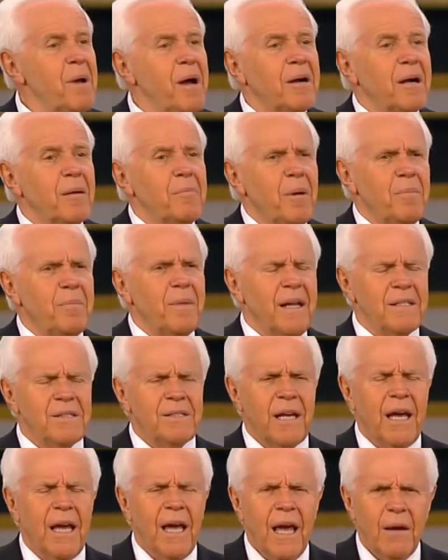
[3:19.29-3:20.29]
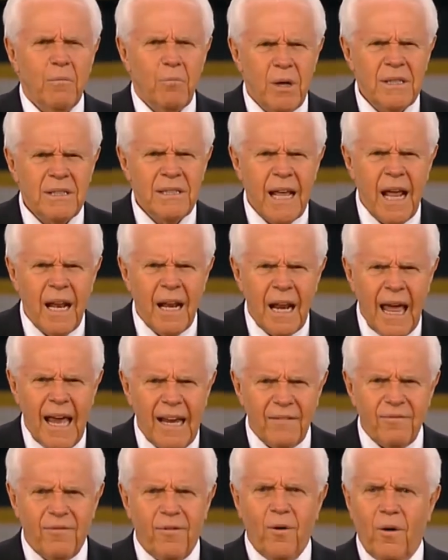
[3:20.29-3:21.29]
I'll come up there and say, what's that
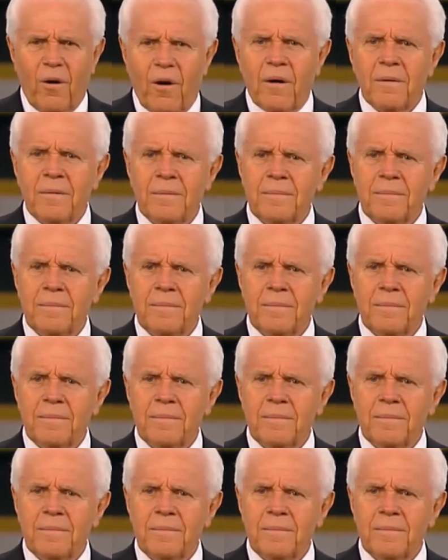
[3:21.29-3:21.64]
light for?